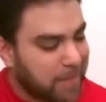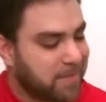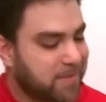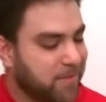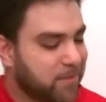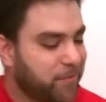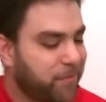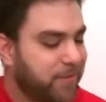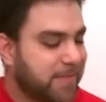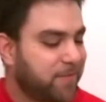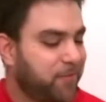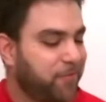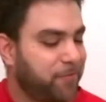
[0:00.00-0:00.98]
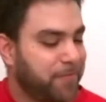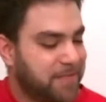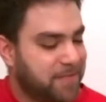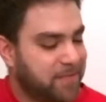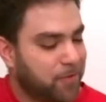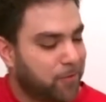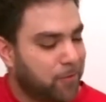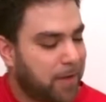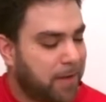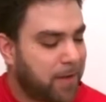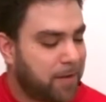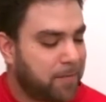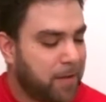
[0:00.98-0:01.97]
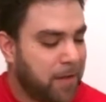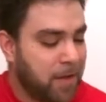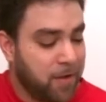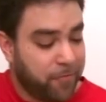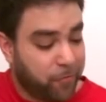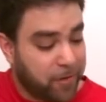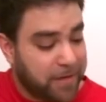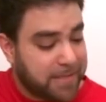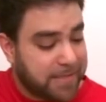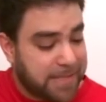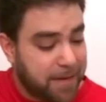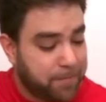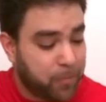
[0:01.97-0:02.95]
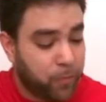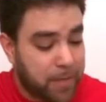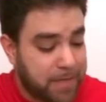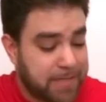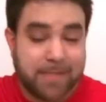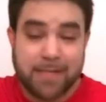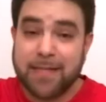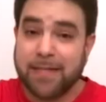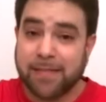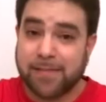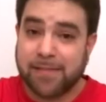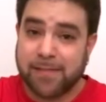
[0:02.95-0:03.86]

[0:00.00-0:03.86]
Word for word: it's also physical for me. So um, for example, what is this?